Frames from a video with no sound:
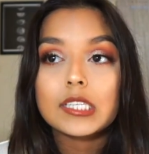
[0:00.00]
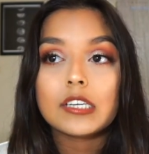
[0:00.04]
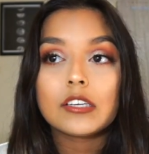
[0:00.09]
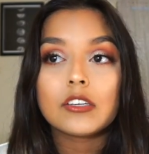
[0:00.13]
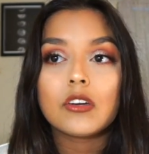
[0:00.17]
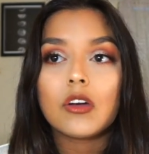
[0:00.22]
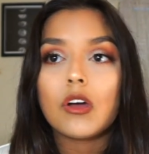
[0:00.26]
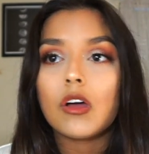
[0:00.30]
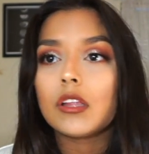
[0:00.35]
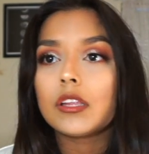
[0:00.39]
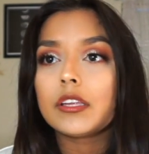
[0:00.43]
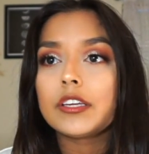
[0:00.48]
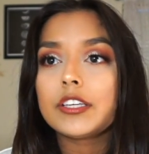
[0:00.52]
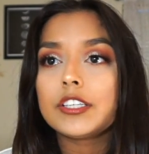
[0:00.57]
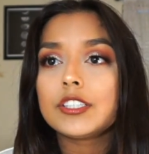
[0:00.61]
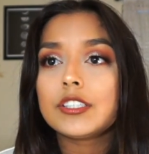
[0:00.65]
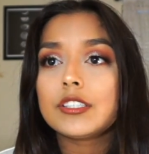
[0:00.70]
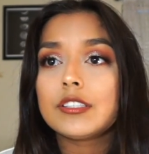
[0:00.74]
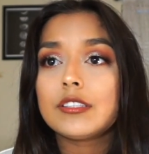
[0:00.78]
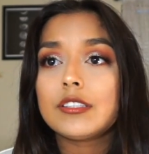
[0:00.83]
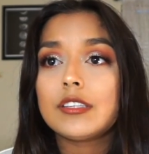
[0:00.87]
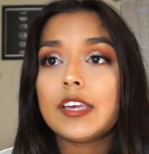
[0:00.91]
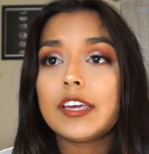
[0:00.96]
In college,
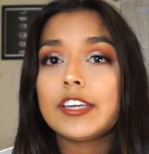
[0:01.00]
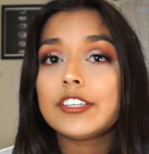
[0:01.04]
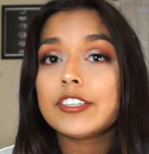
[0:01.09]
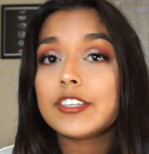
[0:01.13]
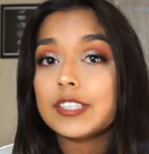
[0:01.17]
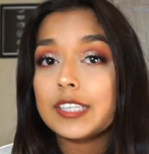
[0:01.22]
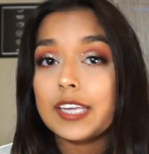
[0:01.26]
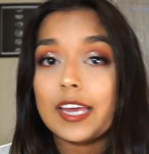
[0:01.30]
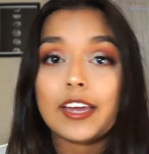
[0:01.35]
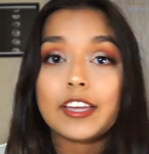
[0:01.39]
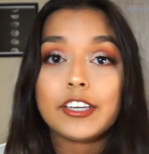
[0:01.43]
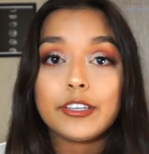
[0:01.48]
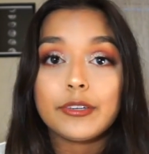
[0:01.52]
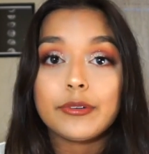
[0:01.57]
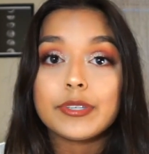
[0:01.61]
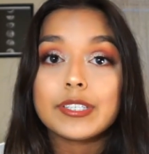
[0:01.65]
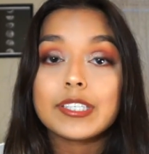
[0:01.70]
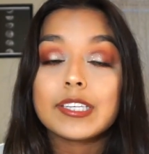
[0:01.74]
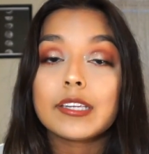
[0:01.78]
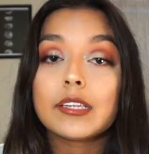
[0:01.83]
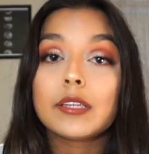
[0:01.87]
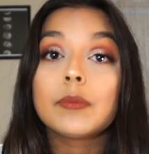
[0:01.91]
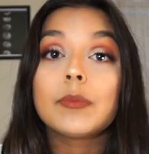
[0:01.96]
they just hand you a
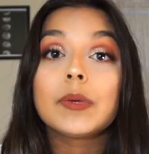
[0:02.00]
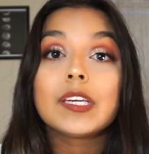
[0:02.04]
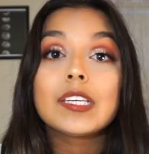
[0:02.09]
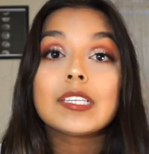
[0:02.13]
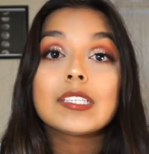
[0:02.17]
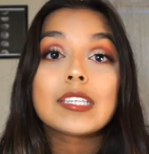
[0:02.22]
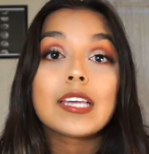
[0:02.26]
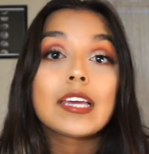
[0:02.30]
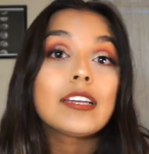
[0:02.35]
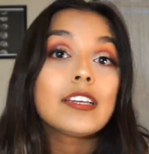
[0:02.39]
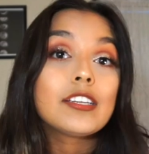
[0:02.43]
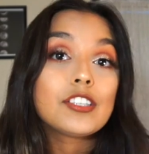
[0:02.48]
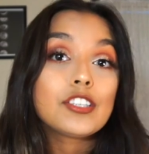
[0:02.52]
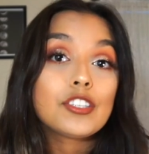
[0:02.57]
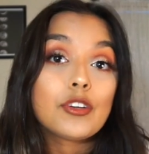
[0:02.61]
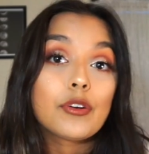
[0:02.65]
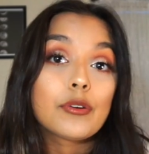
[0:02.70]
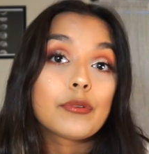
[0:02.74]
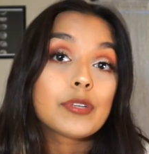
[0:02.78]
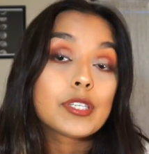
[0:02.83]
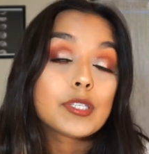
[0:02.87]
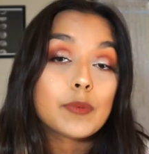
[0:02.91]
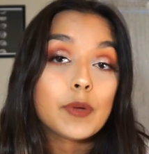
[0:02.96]
syllabus and it's
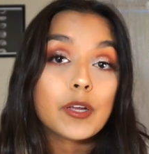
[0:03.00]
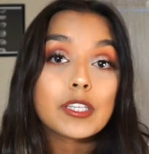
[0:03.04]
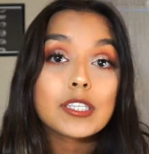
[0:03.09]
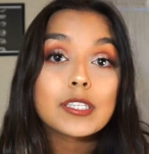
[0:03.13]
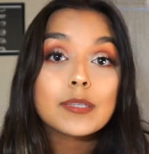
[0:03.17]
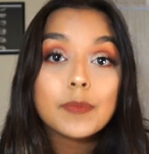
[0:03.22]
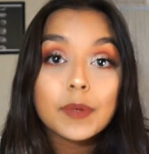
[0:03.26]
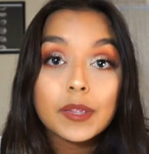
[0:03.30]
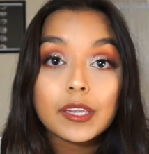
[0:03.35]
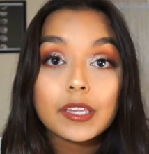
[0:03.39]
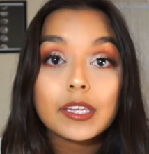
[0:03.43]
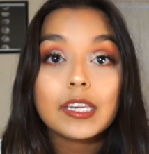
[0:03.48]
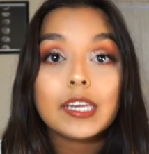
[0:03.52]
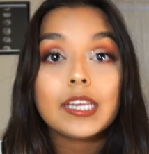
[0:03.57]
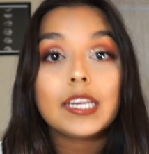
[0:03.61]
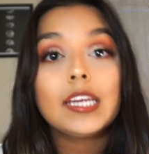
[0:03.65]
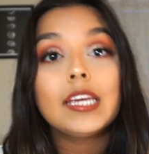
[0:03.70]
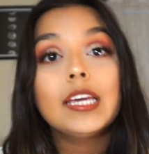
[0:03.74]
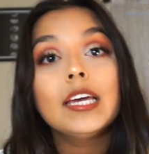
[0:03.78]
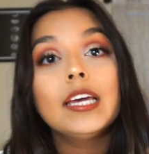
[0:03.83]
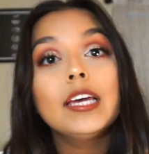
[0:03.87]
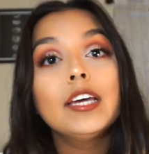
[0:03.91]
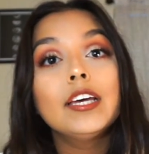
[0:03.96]
your
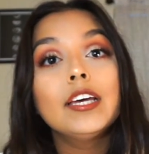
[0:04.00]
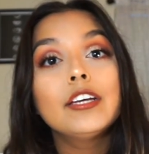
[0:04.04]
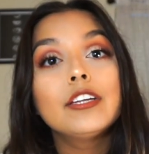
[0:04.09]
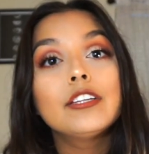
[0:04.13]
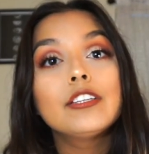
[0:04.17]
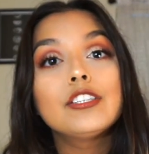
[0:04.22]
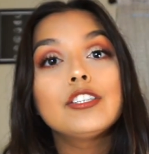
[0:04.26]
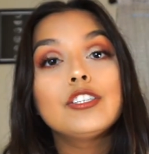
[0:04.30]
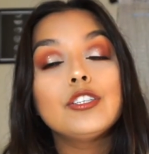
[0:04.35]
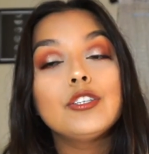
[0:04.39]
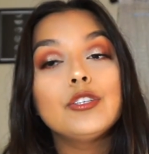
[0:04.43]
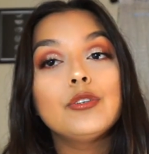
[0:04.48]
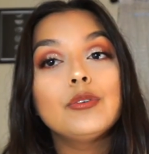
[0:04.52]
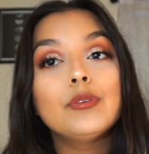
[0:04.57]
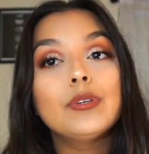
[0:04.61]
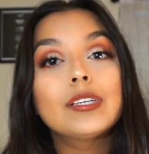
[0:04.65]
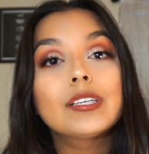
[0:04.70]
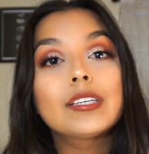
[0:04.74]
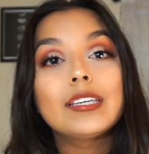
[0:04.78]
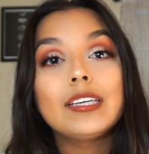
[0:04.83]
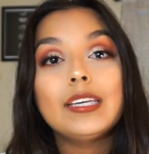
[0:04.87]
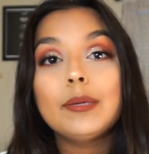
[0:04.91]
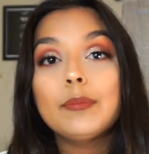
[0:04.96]
responsibility
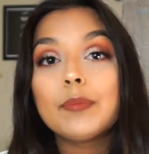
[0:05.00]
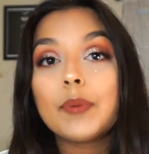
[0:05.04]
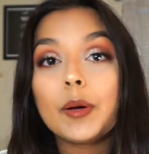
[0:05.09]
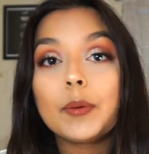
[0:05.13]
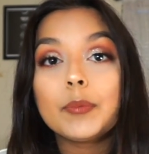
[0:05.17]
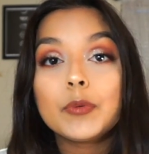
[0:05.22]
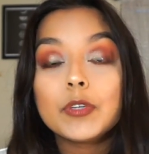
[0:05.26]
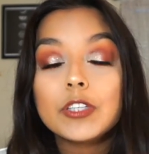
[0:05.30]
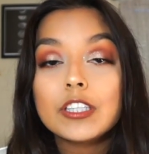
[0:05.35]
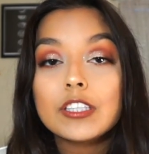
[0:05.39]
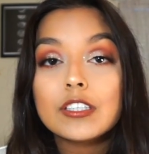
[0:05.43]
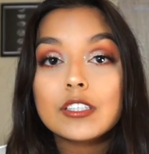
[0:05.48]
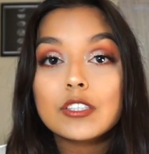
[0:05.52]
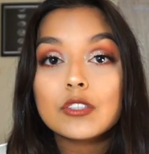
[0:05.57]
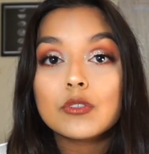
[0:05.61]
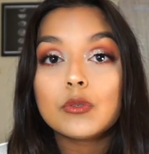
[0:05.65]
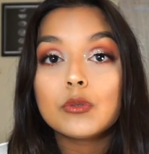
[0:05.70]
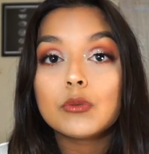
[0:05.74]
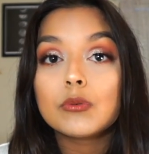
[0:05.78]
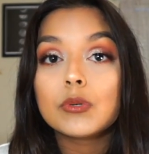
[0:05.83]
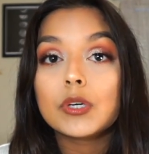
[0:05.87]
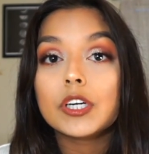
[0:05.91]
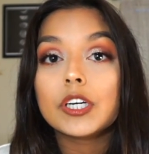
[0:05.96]
to keep up with the
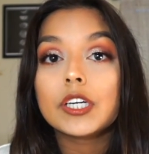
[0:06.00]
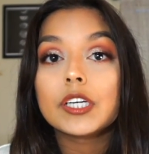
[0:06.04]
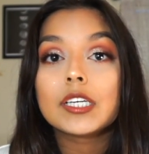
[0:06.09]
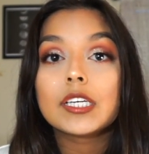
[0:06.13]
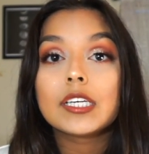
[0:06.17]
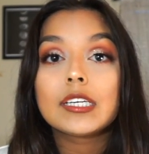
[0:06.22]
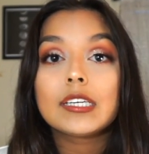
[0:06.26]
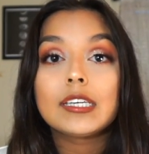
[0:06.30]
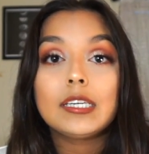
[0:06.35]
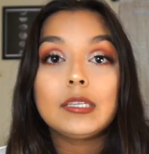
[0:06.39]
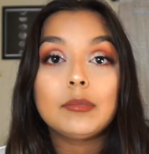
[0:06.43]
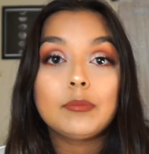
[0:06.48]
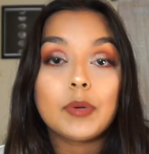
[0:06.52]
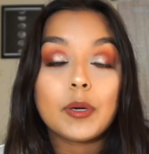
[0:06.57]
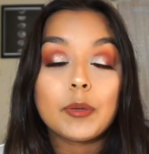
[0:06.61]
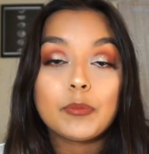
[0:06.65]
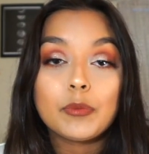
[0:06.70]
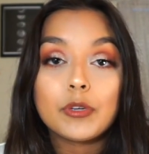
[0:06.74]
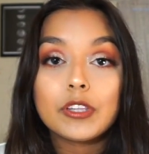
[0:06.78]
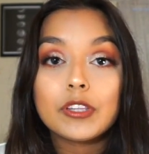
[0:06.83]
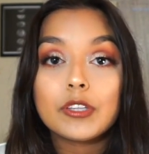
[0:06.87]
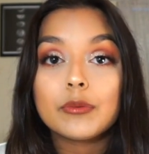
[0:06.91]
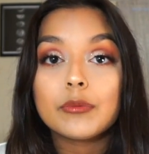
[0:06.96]
schoolwork, keep up
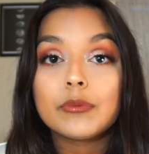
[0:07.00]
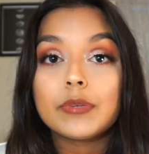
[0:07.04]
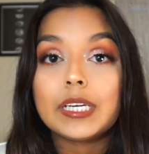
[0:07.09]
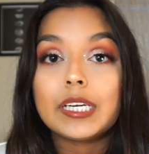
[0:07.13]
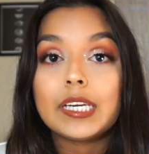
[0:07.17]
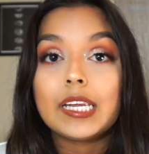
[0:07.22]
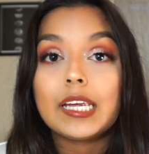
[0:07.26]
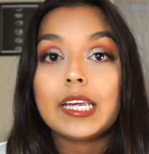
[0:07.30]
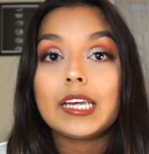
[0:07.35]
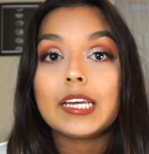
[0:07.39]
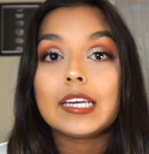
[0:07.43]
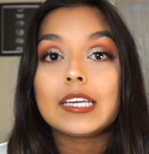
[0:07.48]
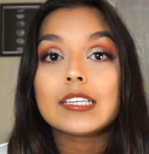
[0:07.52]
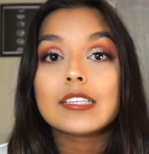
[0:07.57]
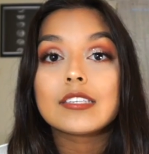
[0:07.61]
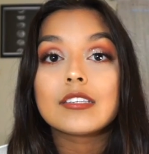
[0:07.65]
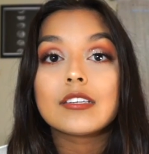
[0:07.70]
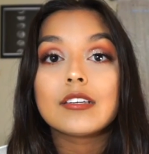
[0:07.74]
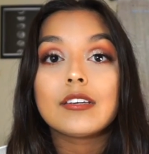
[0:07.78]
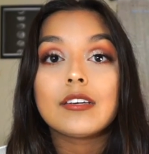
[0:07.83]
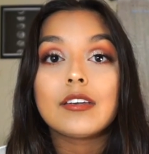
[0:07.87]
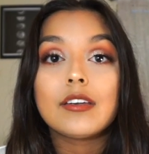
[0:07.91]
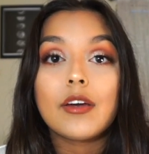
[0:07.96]
with the
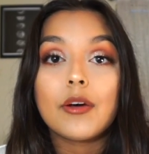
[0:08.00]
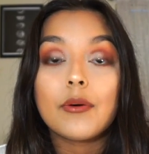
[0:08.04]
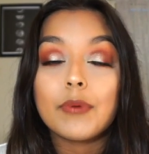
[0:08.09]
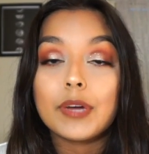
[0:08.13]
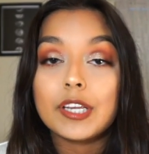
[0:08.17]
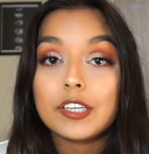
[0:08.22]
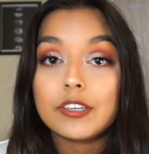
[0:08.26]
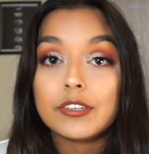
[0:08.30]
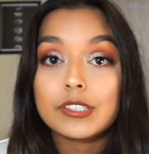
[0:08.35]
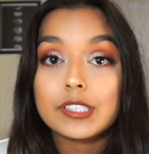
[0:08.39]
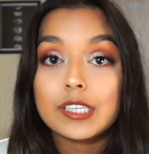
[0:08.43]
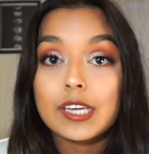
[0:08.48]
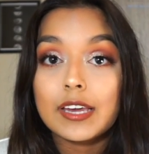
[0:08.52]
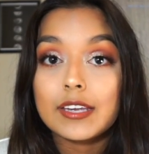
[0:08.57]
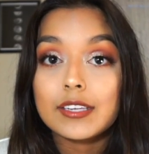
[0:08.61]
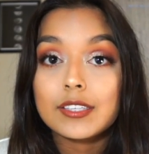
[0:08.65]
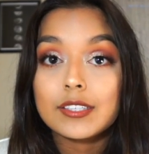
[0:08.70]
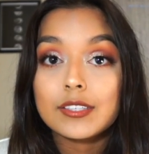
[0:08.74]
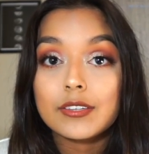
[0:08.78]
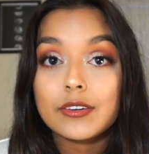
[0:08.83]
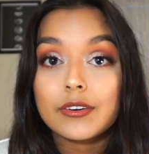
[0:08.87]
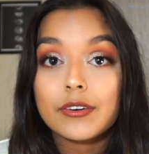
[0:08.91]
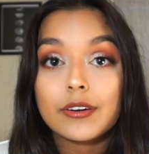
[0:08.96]
readings, know when your
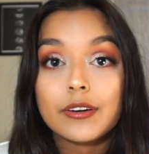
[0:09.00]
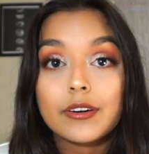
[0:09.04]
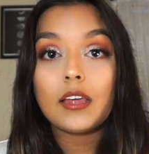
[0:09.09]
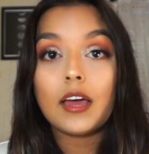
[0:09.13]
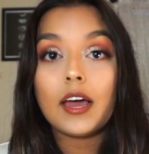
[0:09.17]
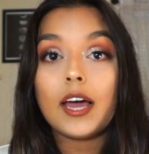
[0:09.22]
tests are.